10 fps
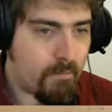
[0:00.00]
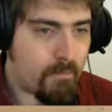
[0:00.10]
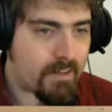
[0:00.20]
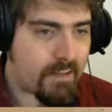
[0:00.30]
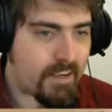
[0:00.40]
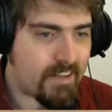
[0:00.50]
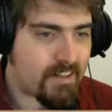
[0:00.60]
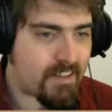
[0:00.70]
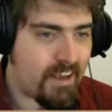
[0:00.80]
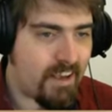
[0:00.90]
But
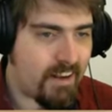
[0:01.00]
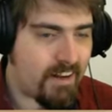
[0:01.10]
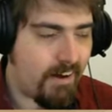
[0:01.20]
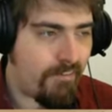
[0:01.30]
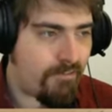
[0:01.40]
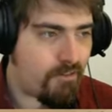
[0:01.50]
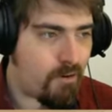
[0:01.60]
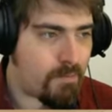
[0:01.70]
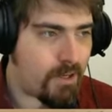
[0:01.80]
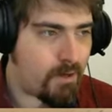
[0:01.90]
is there enough
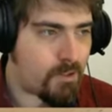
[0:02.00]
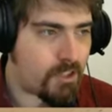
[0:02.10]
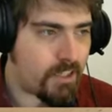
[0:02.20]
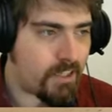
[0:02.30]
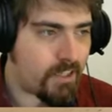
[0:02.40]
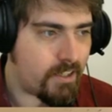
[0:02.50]
from Yojih?